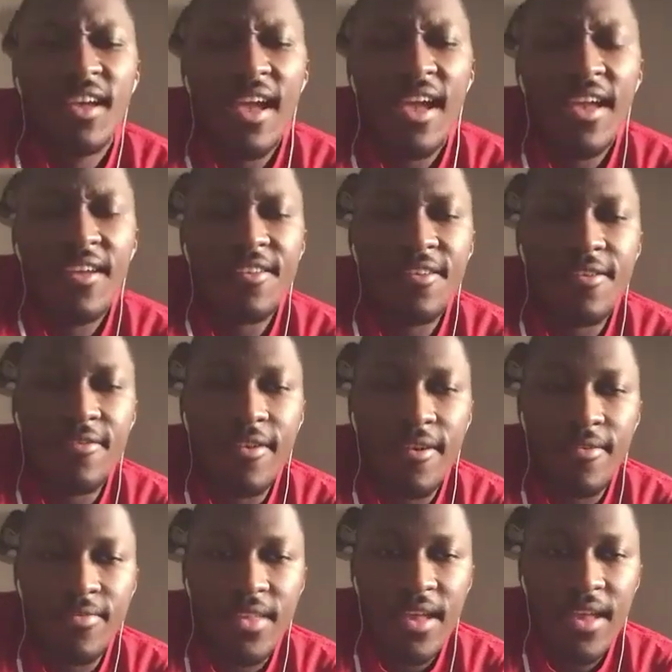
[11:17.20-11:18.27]
I can agree
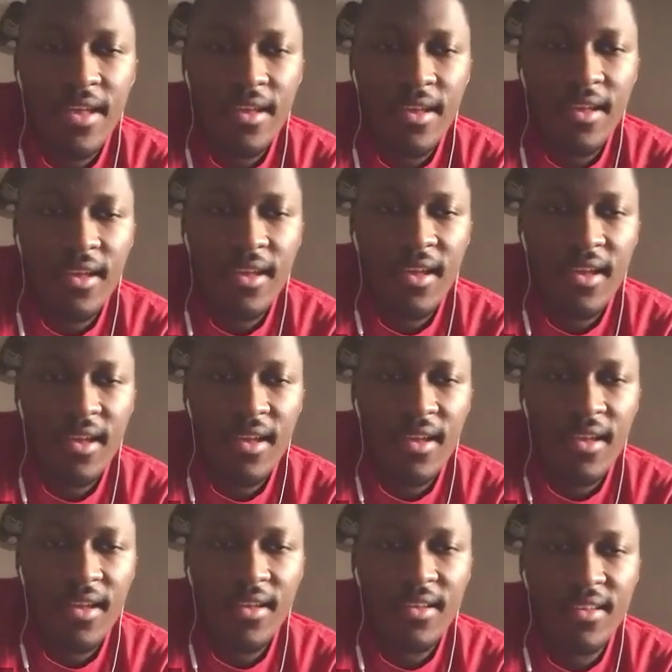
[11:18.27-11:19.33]
with that.
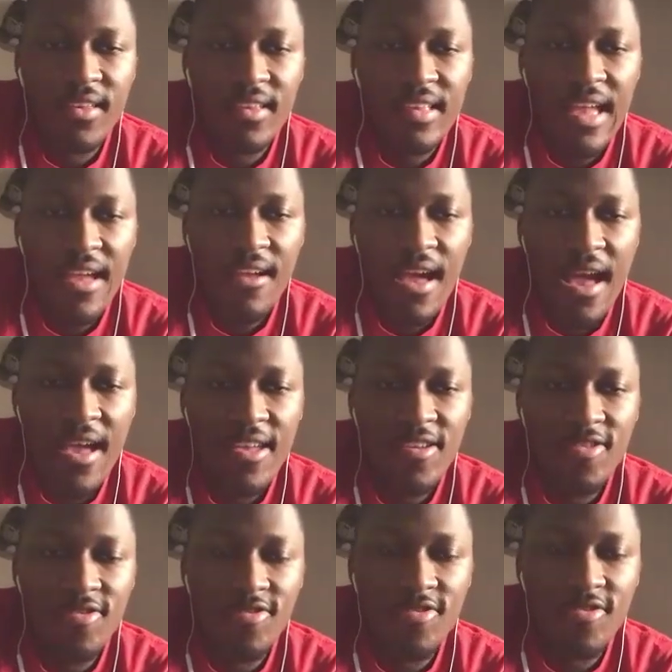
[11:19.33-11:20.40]
Because I
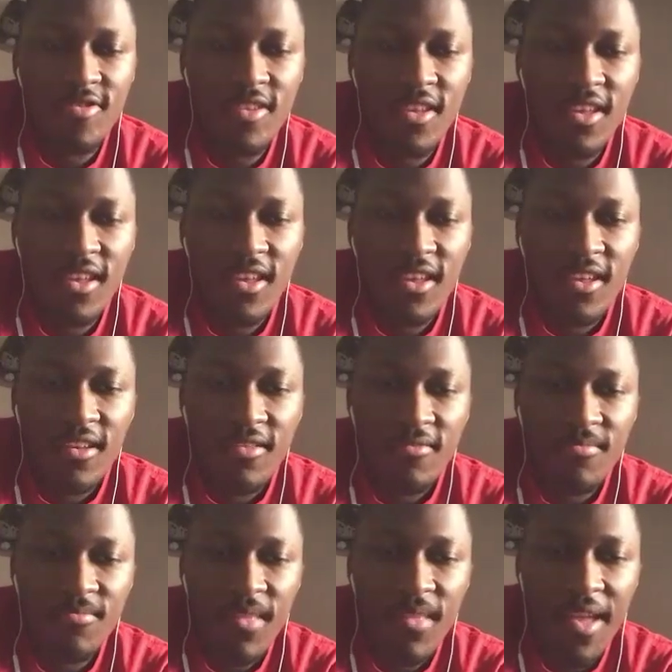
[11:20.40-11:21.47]
usually
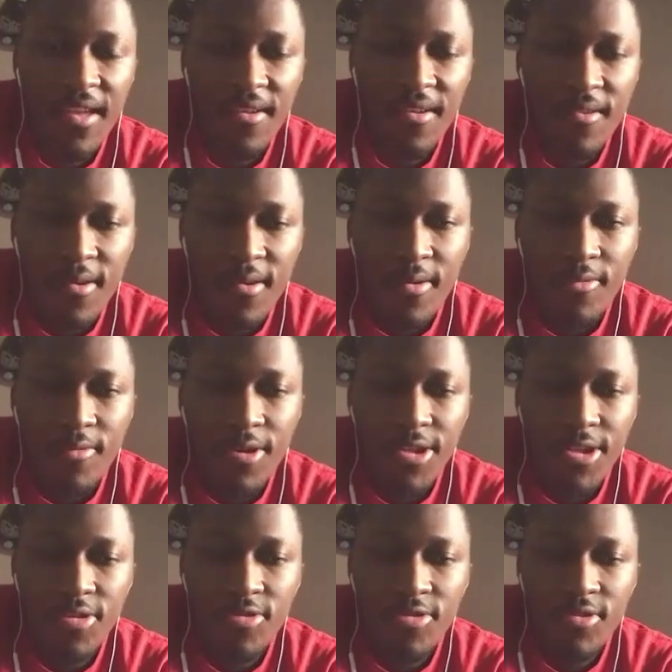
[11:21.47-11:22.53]
like when
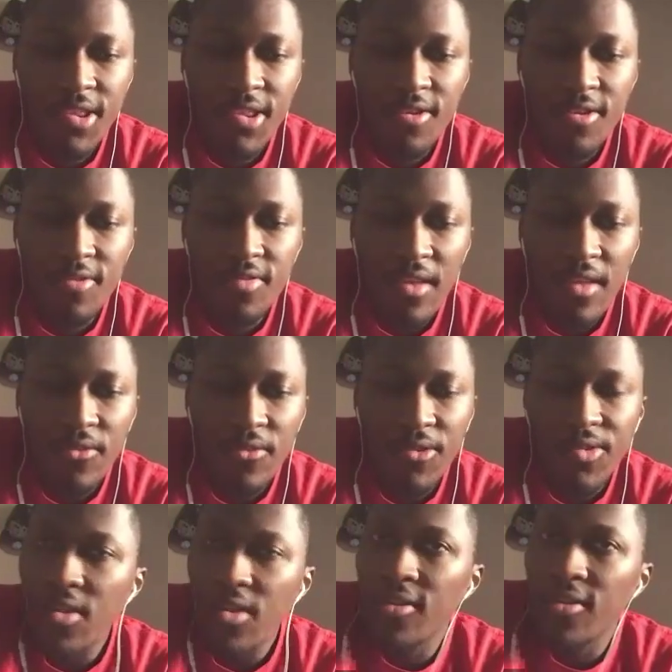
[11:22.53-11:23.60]
you usually do something for
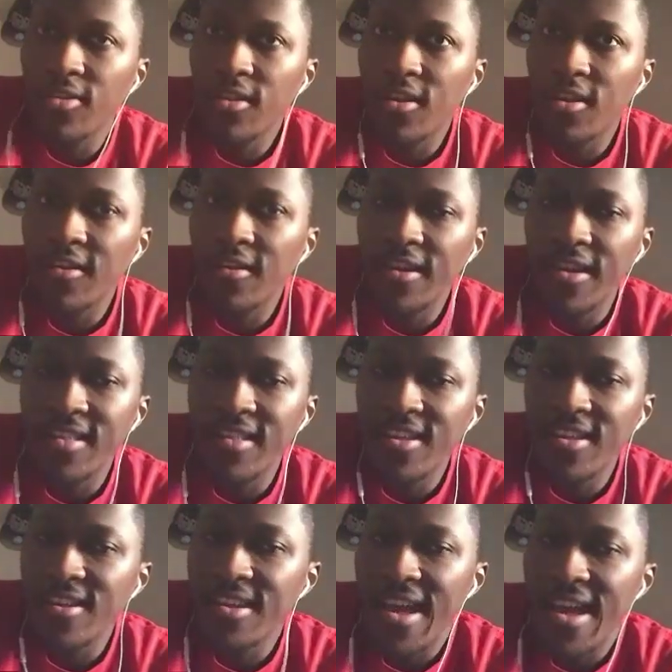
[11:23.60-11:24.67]
so long and then
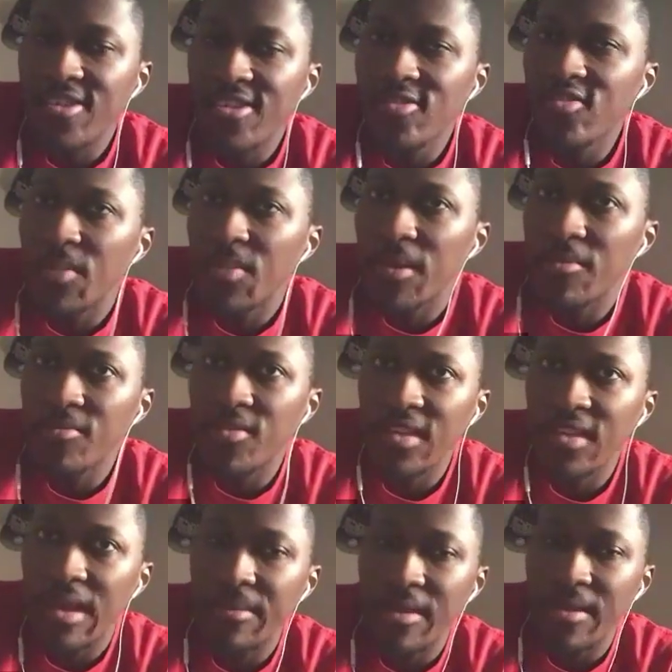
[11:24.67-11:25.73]
you're not used to people just
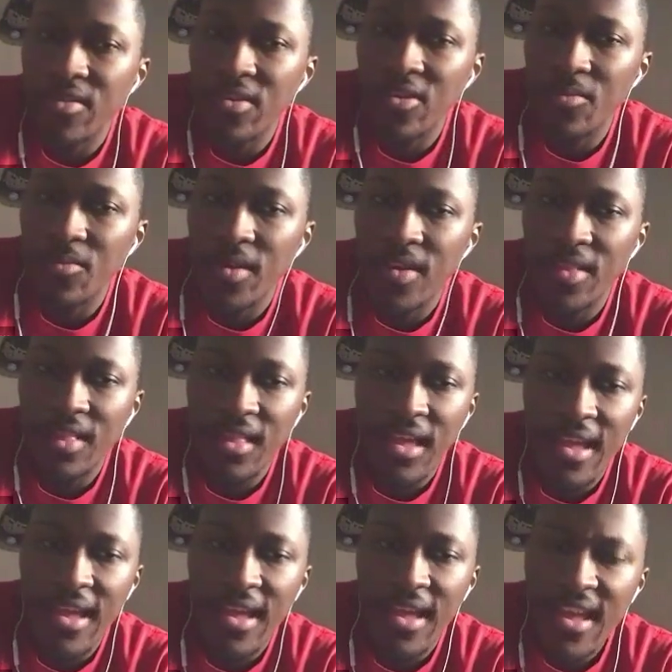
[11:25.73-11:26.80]
coming up to you be
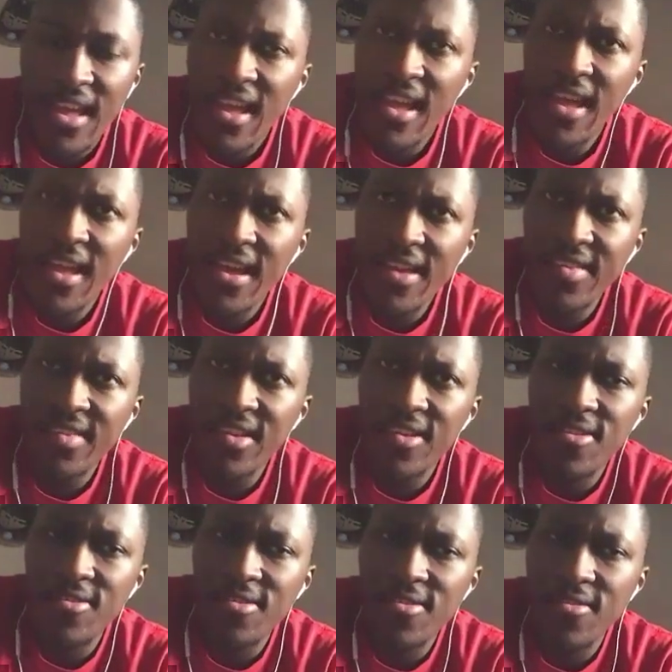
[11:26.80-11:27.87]
like, "Hey, I see
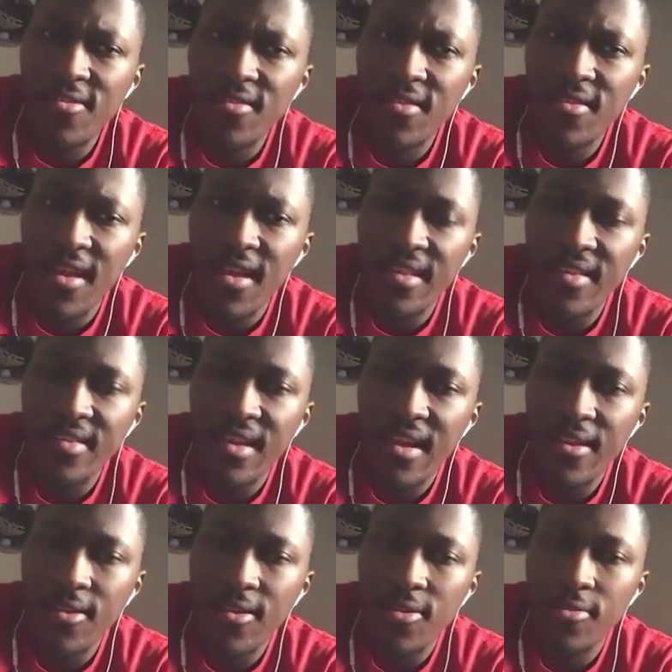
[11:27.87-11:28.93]
you doing that. That's
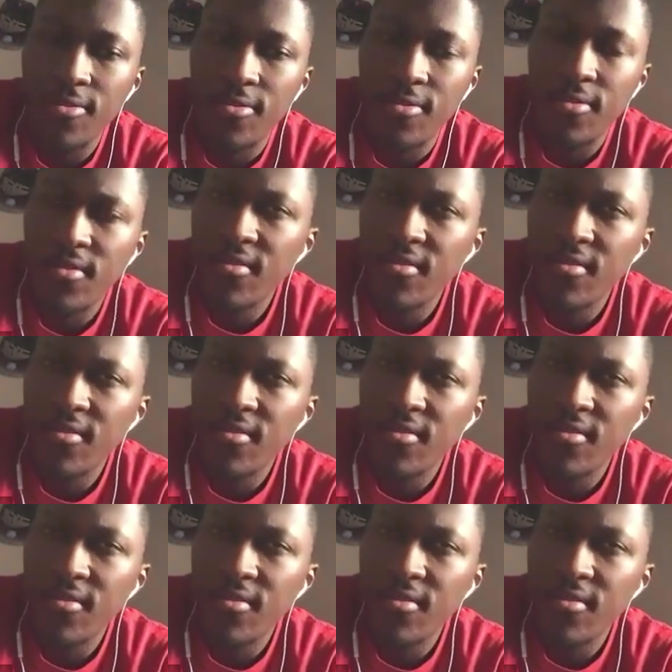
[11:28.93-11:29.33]
kind of cool."